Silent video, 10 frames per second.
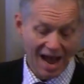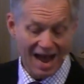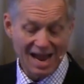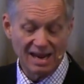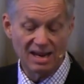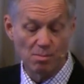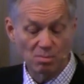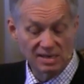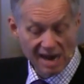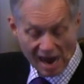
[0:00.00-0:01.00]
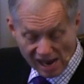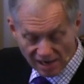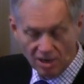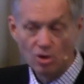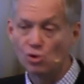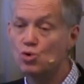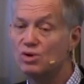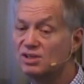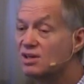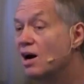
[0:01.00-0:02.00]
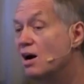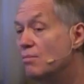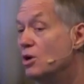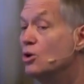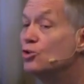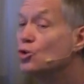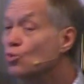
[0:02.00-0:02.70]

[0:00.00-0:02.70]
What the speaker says: I am God who has come to